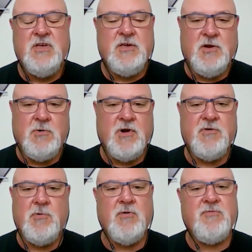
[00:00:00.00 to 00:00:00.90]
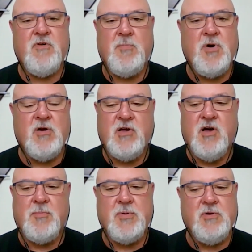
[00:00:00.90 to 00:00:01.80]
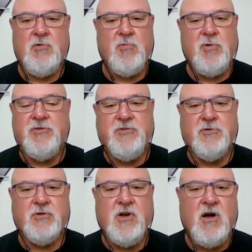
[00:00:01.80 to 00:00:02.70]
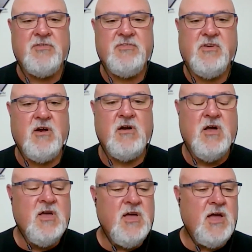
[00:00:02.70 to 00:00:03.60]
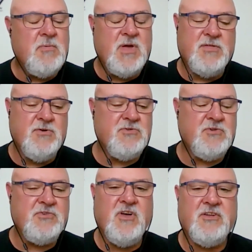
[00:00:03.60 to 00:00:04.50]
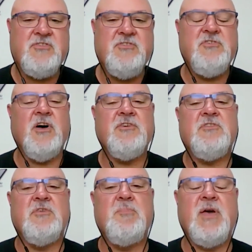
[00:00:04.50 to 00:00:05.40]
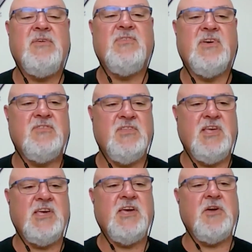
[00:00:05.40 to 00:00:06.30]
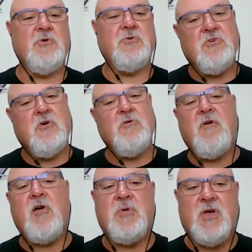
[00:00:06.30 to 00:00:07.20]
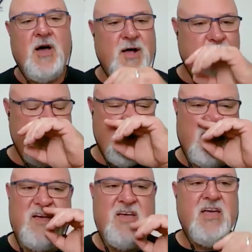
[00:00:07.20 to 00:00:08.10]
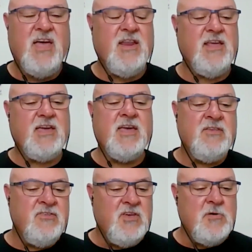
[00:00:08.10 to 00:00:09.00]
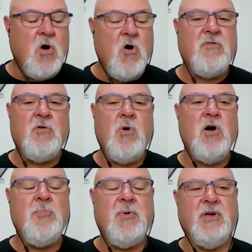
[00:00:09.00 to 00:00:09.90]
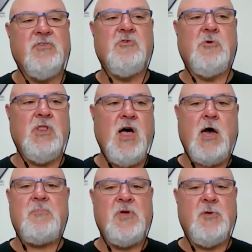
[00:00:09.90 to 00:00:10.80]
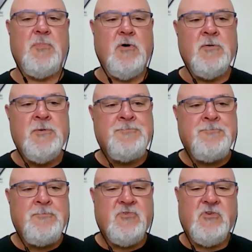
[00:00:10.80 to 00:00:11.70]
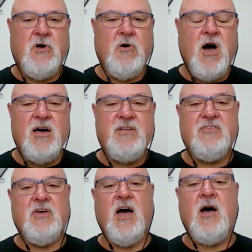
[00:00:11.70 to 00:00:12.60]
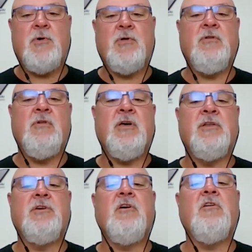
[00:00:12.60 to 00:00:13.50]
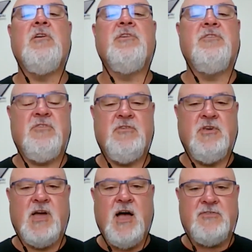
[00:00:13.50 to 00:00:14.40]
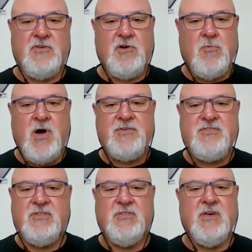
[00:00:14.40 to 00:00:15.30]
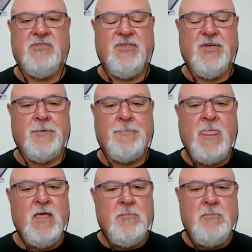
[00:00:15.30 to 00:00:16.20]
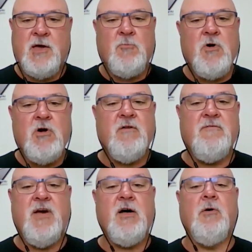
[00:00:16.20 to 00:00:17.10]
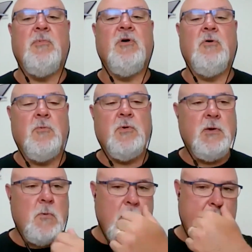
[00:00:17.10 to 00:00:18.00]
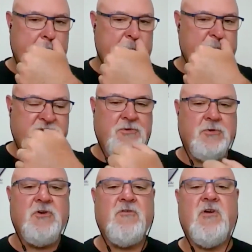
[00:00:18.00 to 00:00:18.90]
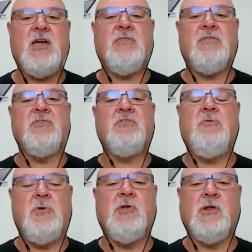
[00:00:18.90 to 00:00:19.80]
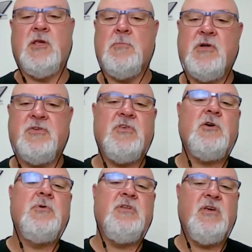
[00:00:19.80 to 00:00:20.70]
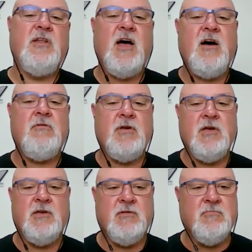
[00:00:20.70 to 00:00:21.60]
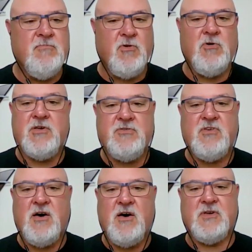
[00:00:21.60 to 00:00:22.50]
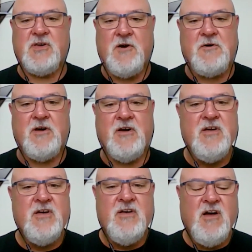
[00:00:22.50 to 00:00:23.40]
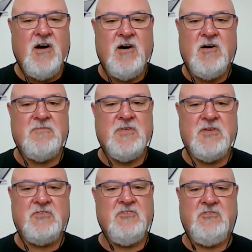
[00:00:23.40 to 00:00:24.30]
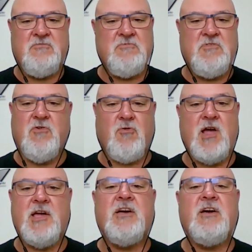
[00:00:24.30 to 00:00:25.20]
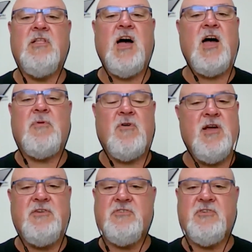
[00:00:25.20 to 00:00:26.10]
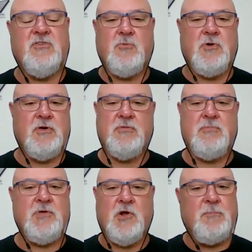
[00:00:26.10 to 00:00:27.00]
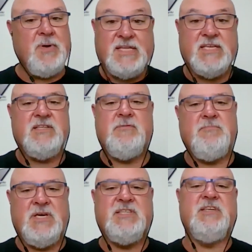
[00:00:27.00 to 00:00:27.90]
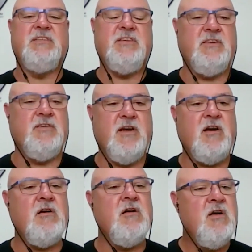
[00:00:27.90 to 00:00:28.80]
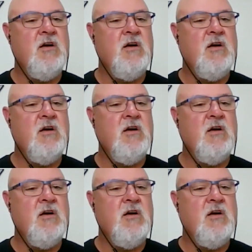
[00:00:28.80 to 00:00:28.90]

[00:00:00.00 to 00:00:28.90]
whatever you want for a markup, and knowing what your true costs are. And man, those are such just the basics, and they can go so far beyond that. And it can seem overwhelming to a lot of people. So honestly, I would encourage you guys that are watching this that, man, we're available. We want to create this community, much like we did out in Volga, South Dakota, of this great collaborations with, BTT there,